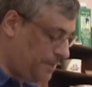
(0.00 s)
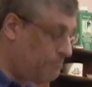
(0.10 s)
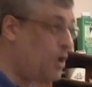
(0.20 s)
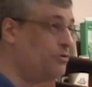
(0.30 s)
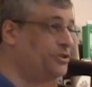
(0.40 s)

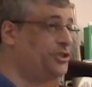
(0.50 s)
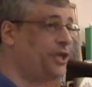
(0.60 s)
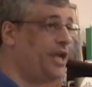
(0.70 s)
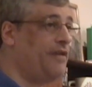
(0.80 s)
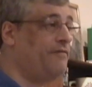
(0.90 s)

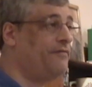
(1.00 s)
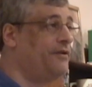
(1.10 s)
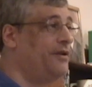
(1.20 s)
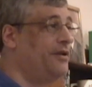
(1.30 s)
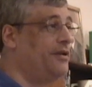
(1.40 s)
Post-shave,
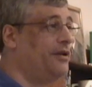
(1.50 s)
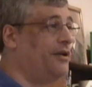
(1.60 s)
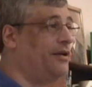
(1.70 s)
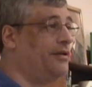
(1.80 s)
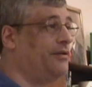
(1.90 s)

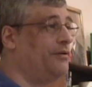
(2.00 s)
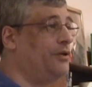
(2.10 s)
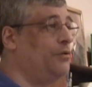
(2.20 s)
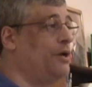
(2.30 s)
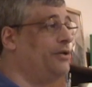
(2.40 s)

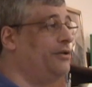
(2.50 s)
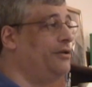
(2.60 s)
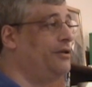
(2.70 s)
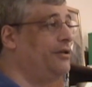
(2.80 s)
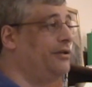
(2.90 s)
you
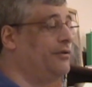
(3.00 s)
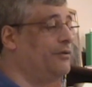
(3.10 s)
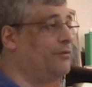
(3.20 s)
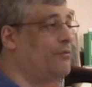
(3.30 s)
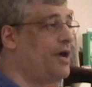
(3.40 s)

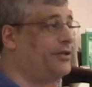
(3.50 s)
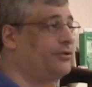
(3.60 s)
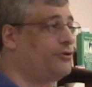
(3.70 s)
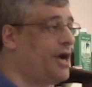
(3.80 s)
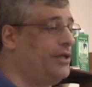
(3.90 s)
want to
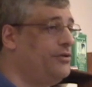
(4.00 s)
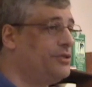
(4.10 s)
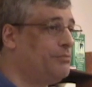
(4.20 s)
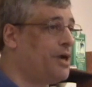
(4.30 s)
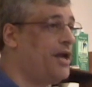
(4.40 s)
try and use
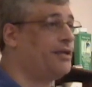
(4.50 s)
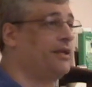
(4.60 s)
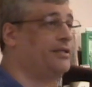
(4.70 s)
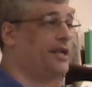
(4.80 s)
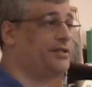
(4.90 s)
a product
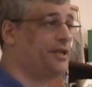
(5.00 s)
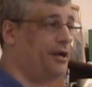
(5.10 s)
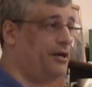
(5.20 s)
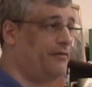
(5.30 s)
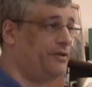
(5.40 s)
that takes
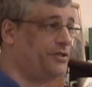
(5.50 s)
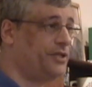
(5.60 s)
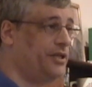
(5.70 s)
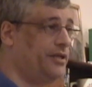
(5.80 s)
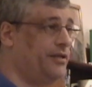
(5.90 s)
care of your
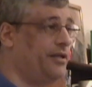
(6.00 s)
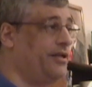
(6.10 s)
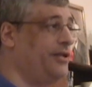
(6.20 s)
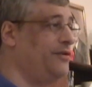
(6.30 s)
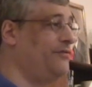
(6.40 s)
skin.
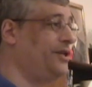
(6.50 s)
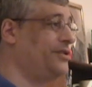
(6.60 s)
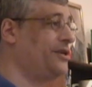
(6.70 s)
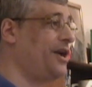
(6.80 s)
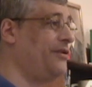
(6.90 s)
You've
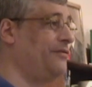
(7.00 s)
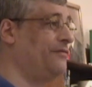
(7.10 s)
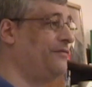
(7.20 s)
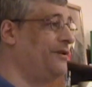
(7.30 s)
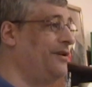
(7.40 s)
just kind
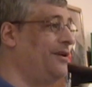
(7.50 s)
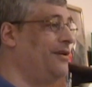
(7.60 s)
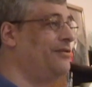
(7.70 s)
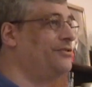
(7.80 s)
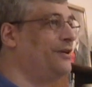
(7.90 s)
of
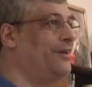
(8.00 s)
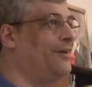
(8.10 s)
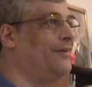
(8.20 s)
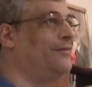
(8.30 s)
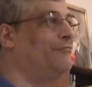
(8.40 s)

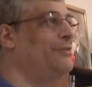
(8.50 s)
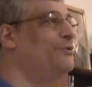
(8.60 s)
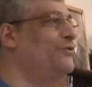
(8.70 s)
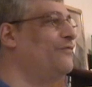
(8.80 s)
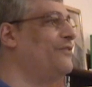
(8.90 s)

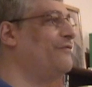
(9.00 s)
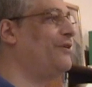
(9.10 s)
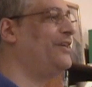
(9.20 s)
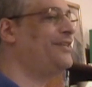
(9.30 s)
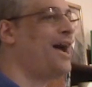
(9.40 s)
removed the
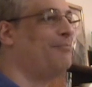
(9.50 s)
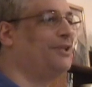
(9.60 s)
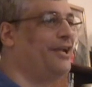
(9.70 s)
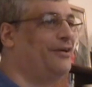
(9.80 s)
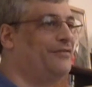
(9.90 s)
very top
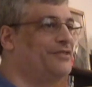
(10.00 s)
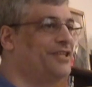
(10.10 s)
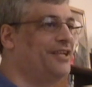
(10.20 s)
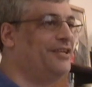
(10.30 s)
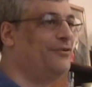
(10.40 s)
layer of
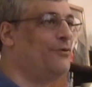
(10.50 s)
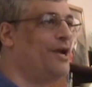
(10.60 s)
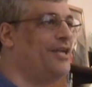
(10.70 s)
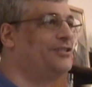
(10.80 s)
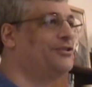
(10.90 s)
skin in a
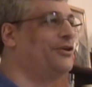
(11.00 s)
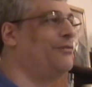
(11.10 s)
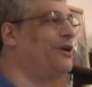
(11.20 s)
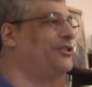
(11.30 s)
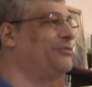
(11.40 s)
way, so you
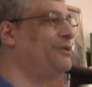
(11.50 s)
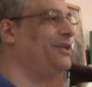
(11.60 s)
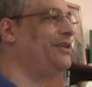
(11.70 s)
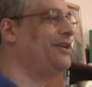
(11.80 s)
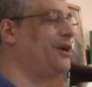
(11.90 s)
want to
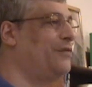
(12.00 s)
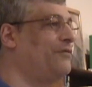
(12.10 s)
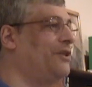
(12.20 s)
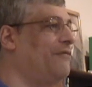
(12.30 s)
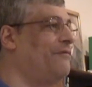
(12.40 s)
be
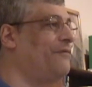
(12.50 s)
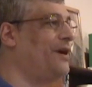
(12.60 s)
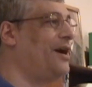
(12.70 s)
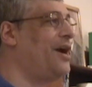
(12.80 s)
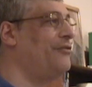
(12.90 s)
careful
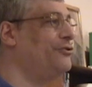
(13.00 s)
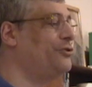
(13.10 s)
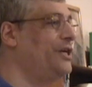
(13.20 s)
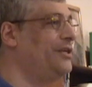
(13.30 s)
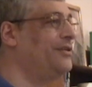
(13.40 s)
of how you
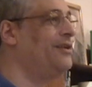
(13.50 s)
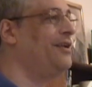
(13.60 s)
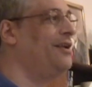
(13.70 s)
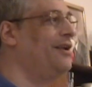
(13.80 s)
treat it.